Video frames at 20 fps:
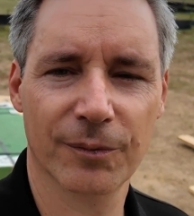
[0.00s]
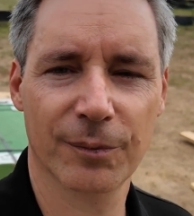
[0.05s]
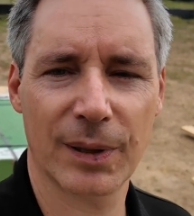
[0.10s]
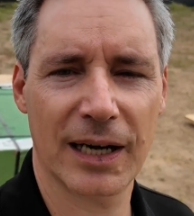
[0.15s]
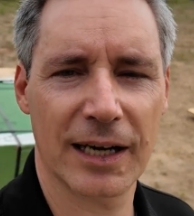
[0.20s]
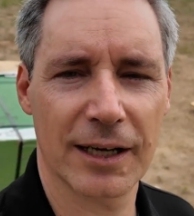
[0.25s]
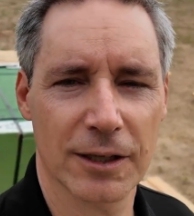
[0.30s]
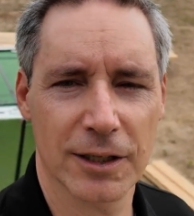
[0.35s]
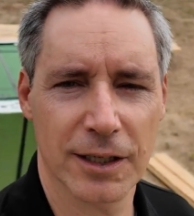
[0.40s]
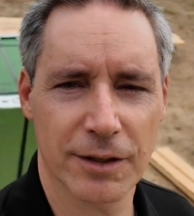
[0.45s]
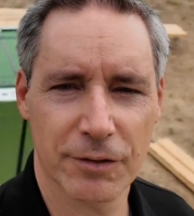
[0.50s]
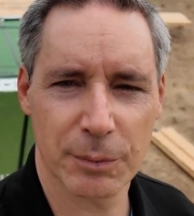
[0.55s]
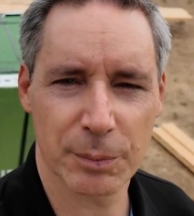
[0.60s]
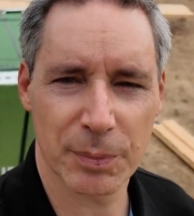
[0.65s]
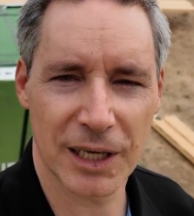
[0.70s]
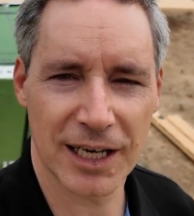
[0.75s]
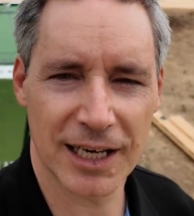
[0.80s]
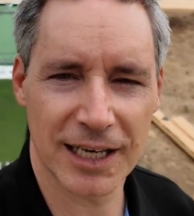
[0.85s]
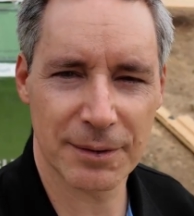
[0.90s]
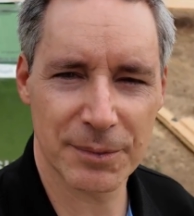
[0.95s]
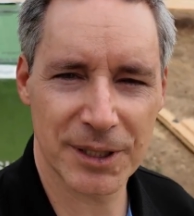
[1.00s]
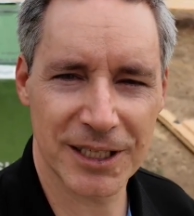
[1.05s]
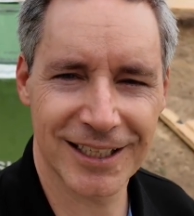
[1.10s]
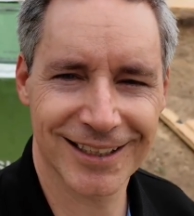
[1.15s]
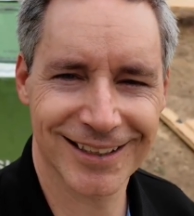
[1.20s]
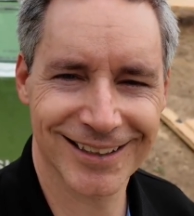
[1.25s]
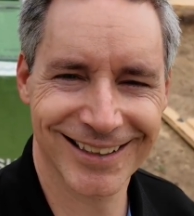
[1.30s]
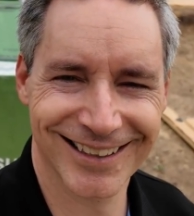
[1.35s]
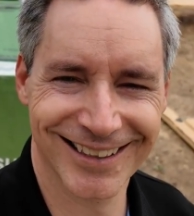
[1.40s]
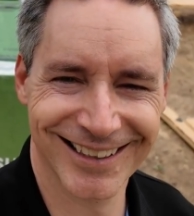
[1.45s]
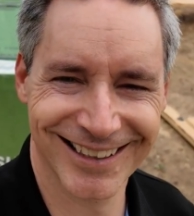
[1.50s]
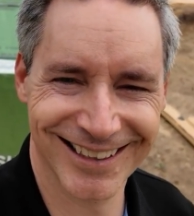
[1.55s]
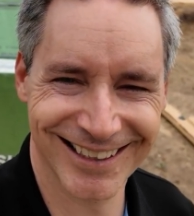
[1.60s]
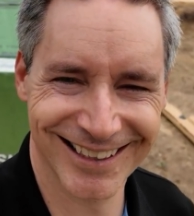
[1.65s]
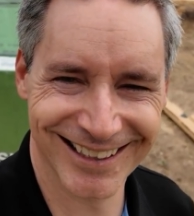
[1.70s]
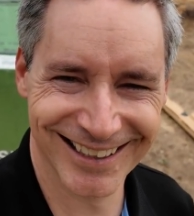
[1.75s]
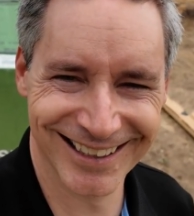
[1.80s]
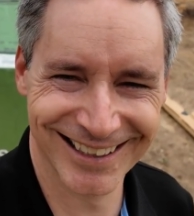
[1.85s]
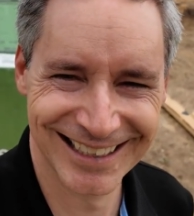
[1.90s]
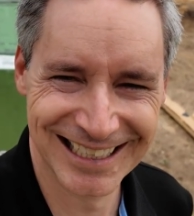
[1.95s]
pile of it behind me.
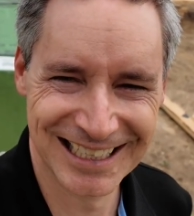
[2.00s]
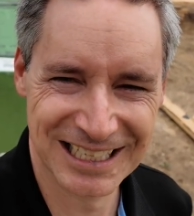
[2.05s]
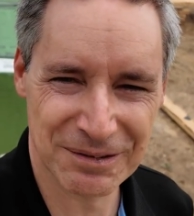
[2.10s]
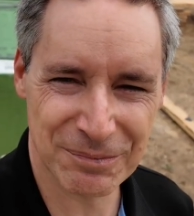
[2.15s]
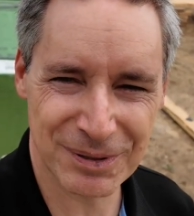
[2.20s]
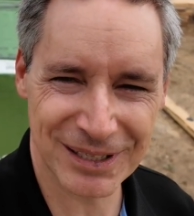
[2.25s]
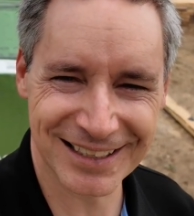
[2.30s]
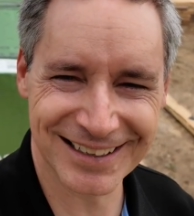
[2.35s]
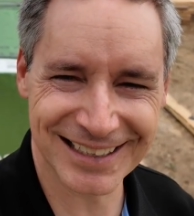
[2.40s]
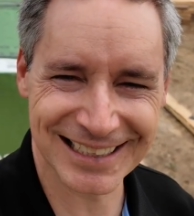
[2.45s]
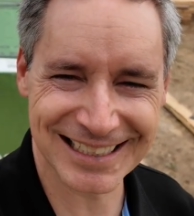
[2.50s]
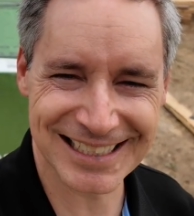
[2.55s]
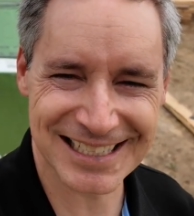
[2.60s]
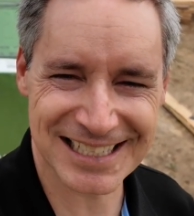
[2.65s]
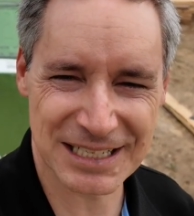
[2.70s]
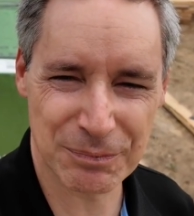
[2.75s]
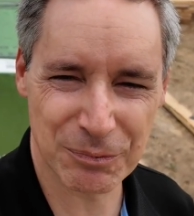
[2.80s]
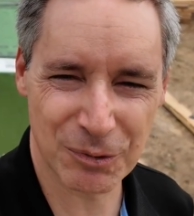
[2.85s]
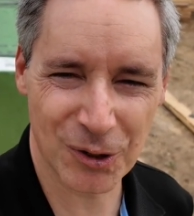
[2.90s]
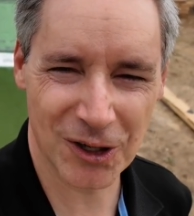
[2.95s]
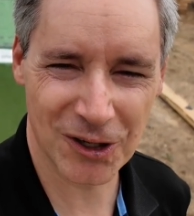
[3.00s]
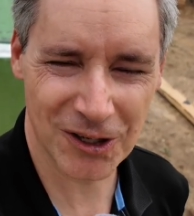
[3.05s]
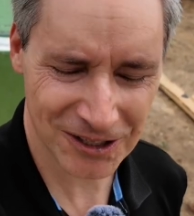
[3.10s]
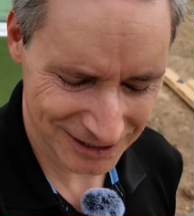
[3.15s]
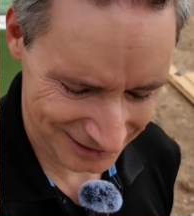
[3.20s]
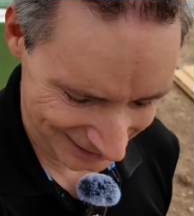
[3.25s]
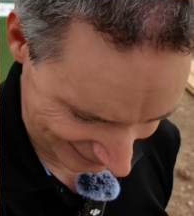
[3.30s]
Big thing is zip wall.